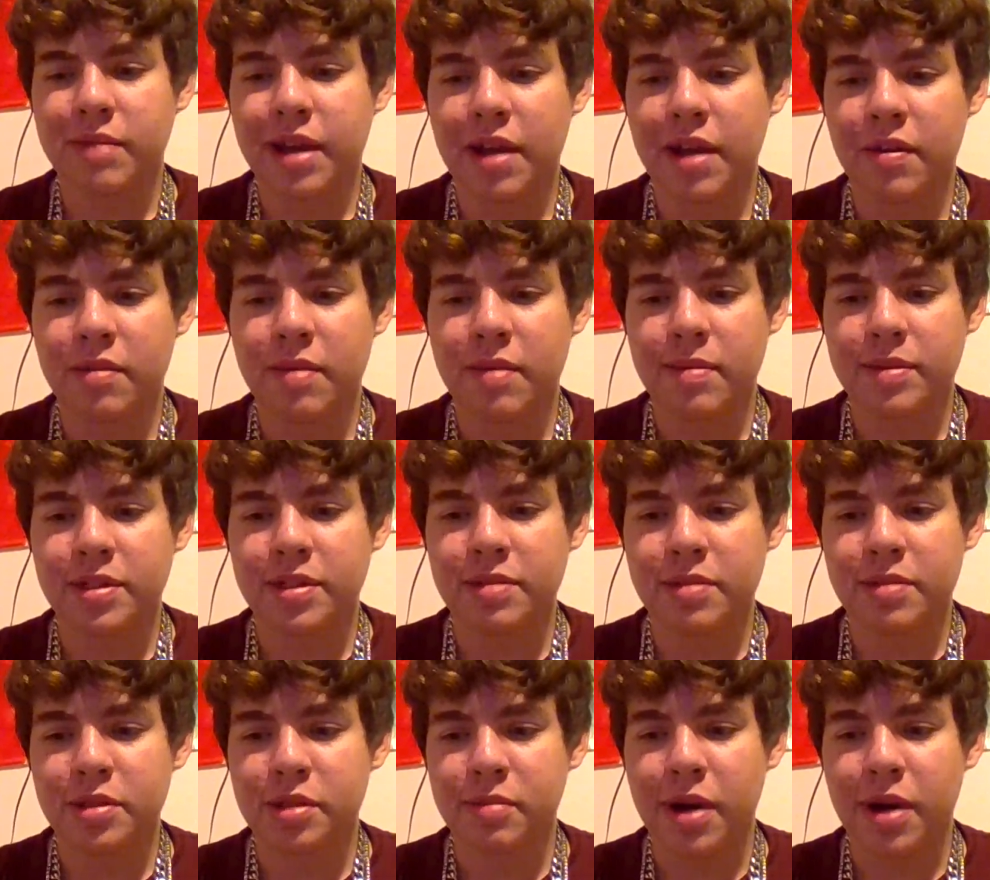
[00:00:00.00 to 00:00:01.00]
I can't remember too
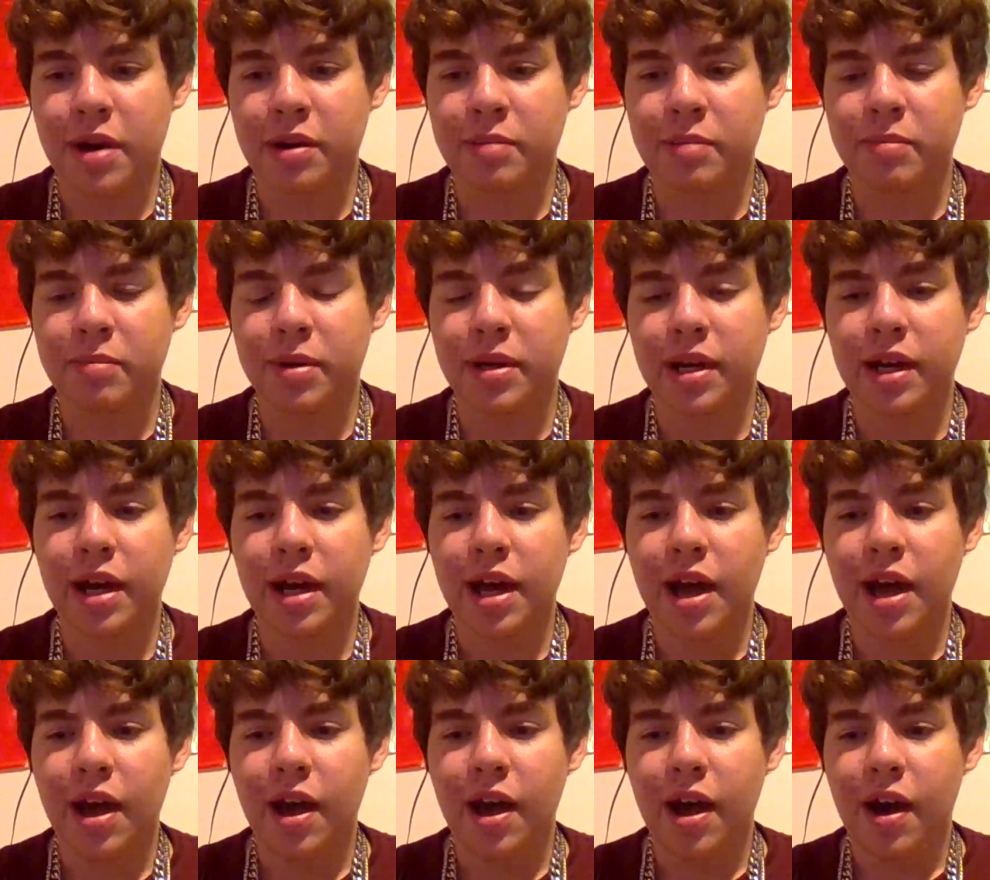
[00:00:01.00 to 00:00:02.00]
much about it, but
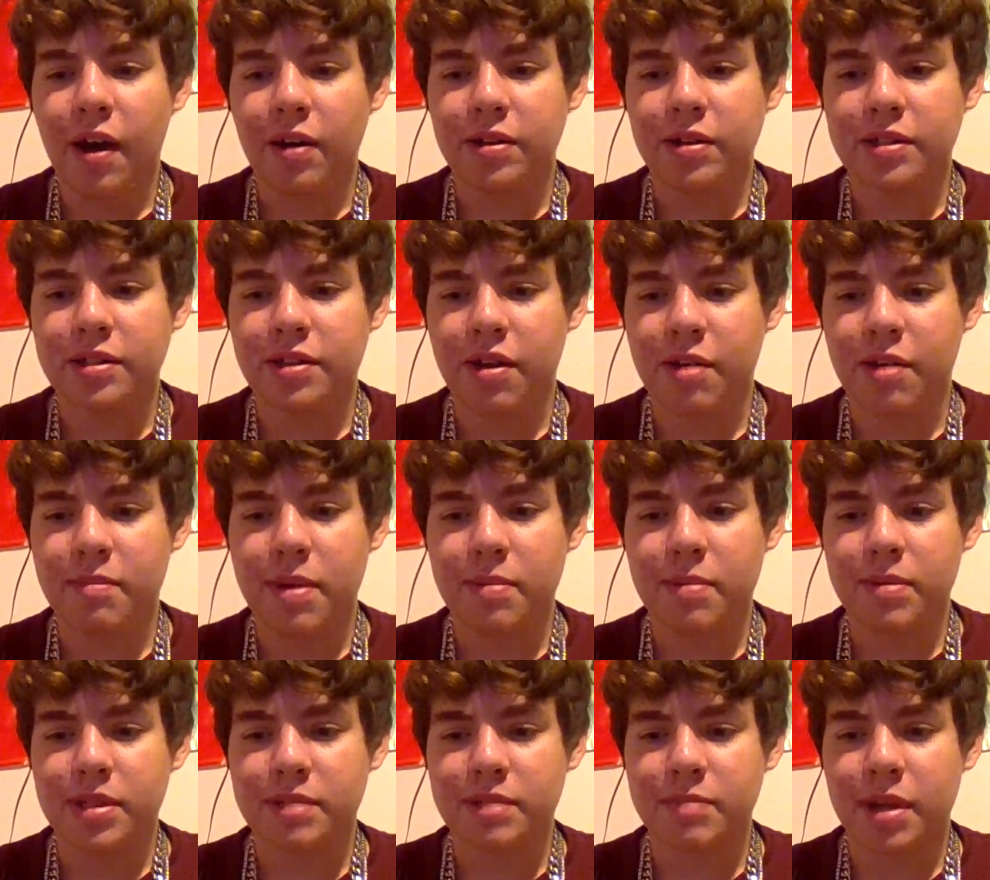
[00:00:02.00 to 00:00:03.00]
all I
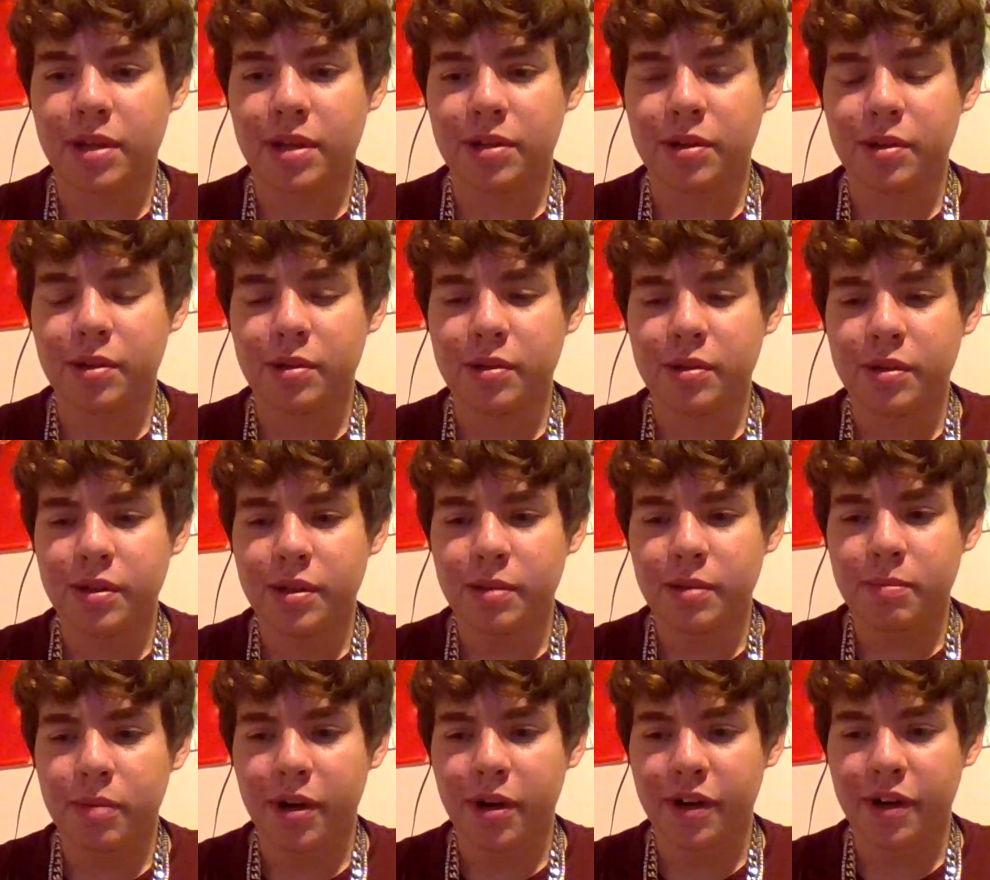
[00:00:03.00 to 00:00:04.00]
remember is my little
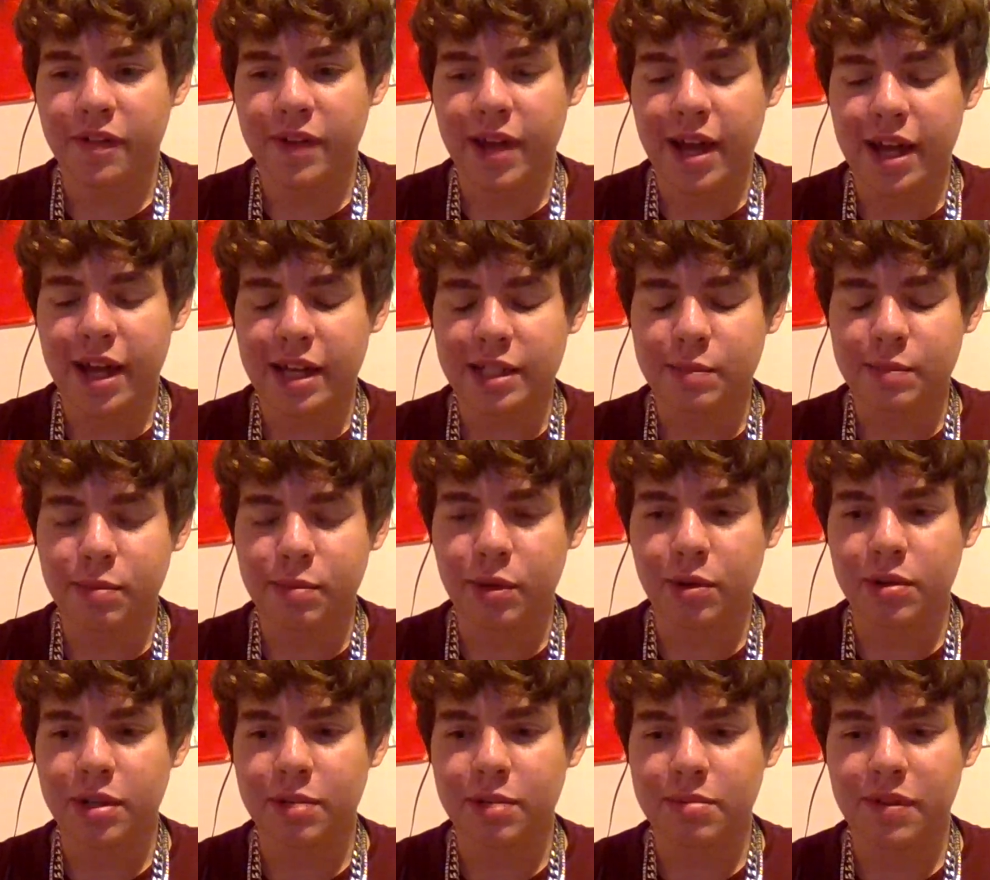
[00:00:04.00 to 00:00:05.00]
pervy ass
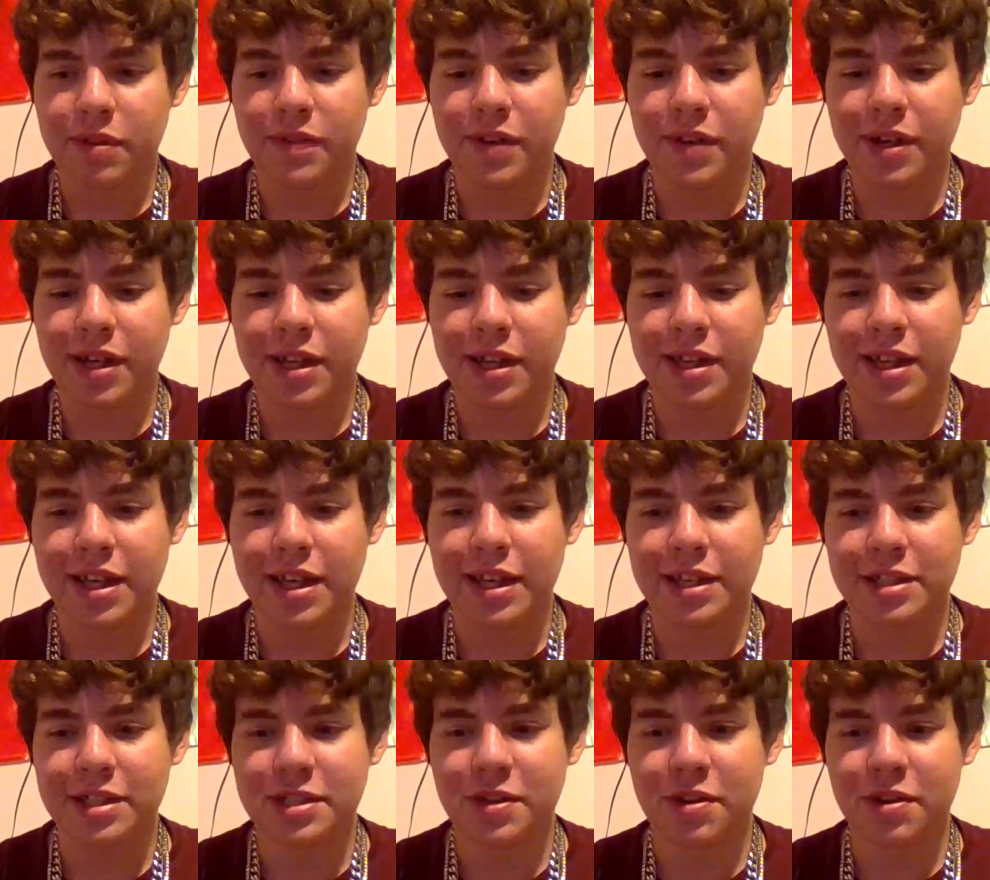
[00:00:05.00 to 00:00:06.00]
pulled up the fucking thing
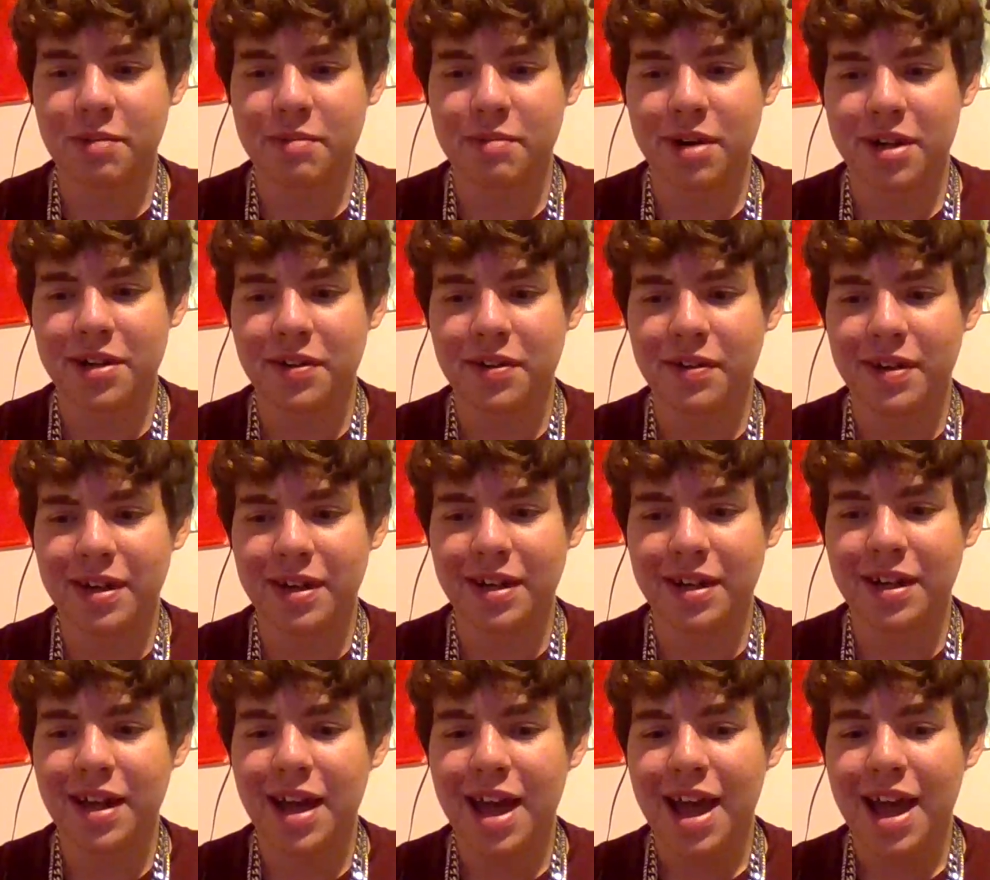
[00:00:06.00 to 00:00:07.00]
and showed her my underwear,
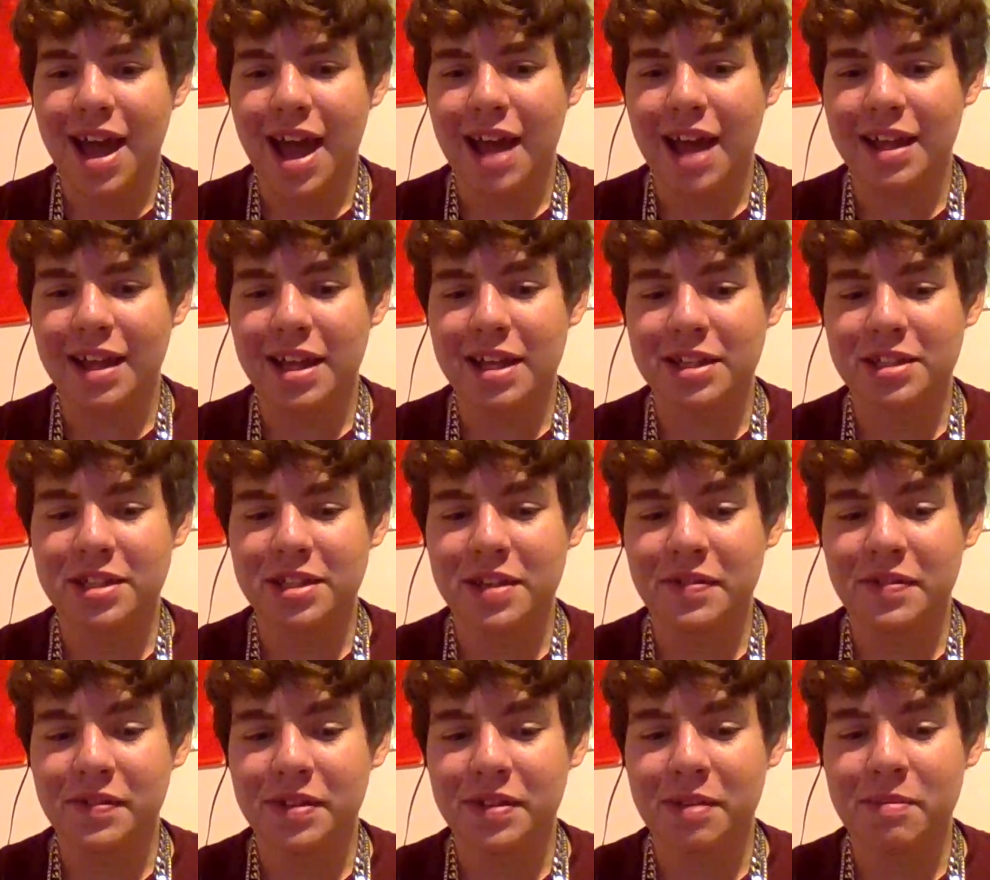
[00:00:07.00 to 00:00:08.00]
and then
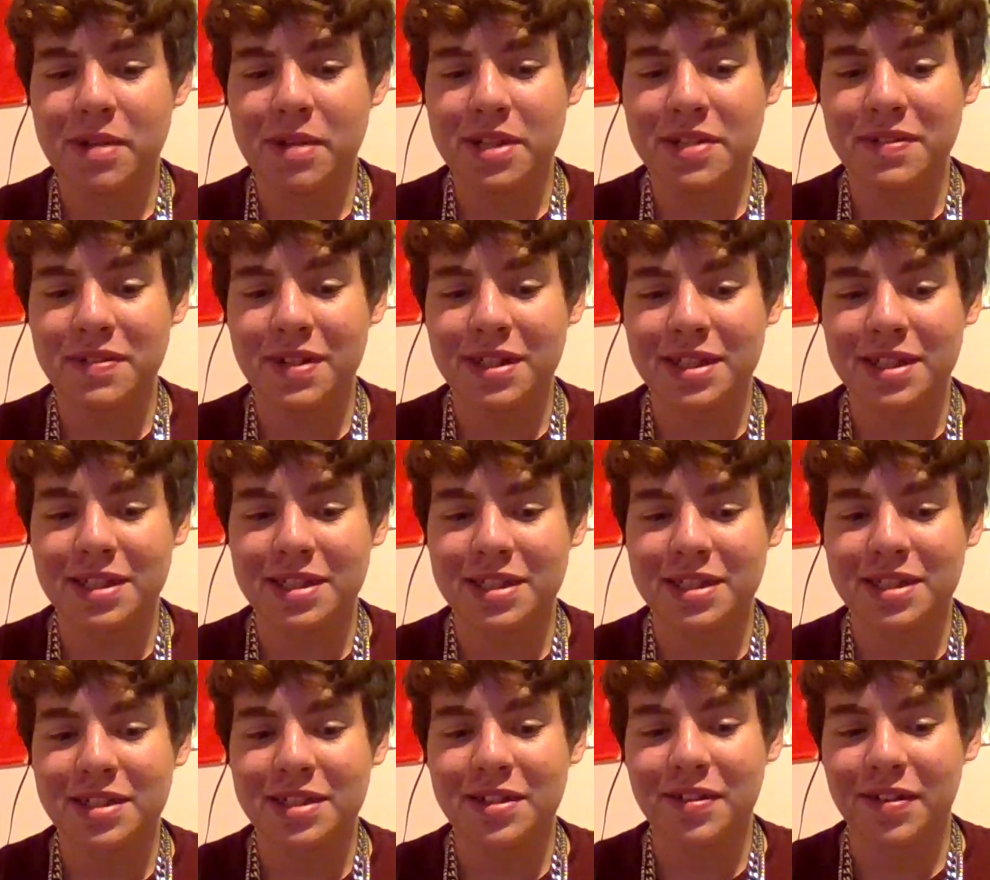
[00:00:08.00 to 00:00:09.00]
the bitch fucking
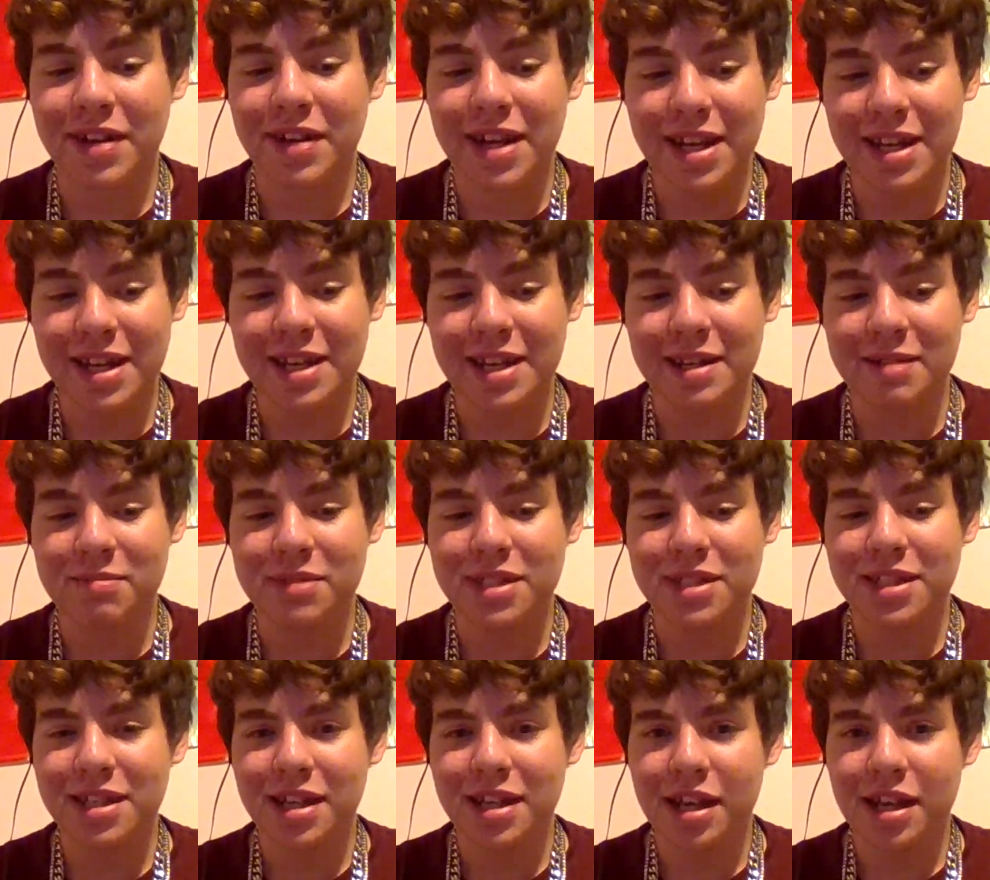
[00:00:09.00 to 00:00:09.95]
screamed.